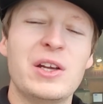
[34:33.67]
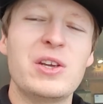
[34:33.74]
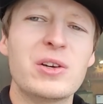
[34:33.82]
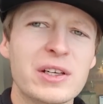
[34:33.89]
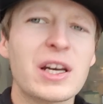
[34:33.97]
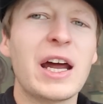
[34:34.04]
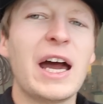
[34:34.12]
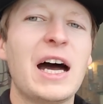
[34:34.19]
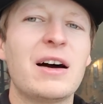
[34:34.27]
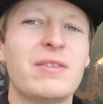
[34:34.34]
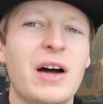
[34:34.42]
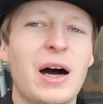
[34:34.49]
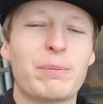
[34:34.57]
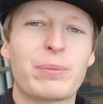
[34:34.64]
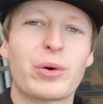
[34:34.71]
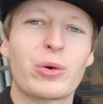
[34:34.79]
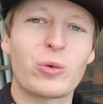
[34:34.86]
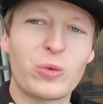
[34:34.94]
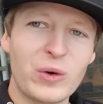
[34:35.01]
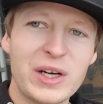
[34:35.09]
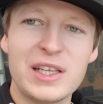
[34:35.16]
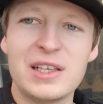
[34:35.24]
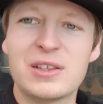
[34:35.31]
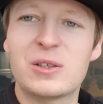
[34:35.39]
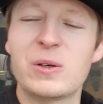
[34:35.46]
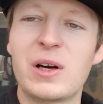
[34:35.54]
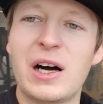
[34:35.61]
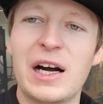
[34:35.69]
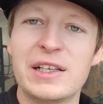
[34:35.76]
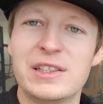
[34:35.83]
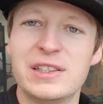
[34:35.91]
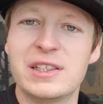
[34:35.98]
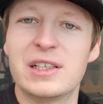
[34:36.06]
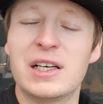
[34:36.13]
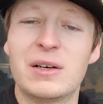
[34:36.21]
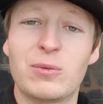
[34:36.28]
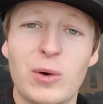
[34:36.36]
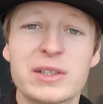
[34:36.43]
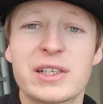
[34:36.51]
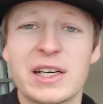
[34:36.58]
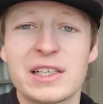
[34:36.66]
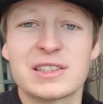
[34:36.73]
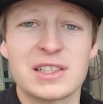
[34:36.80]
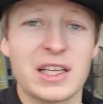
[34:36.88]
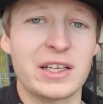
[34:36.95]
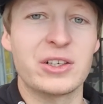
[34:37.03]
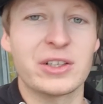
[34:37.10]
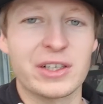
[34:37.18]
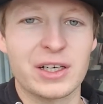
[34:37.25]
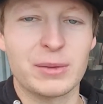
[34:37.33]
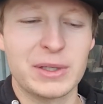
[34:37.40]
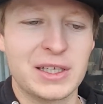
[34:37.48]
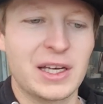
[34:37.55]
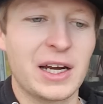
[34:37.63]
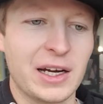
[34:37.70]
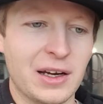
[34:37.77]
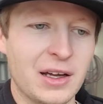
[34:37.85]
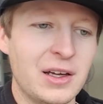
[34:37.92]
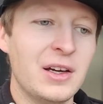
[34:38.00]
you're gonna have a pretty good idea of what kind of sled you're gonna be getting.